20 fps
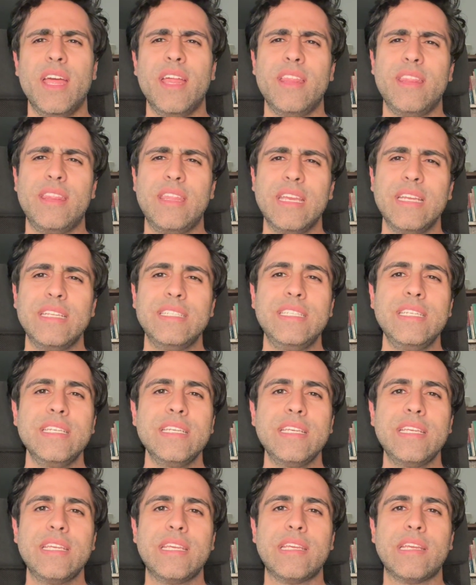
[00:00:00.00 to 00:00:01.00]
The
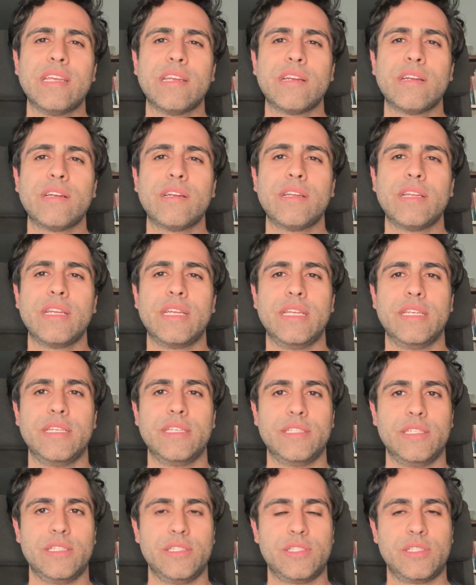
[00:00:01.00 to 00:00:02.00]
idea here
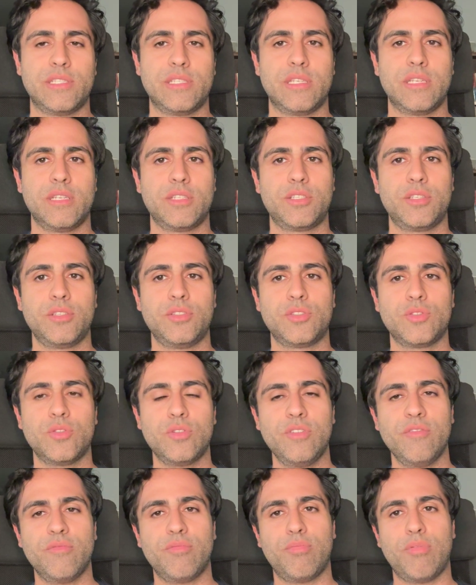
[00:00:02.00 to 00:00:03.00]
is to
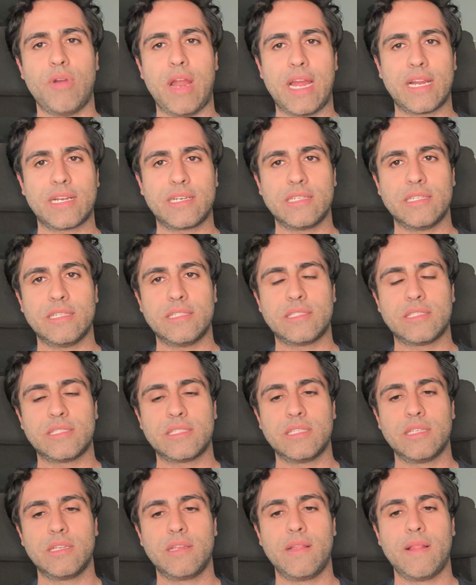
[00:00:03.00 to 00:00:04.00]
sort of practice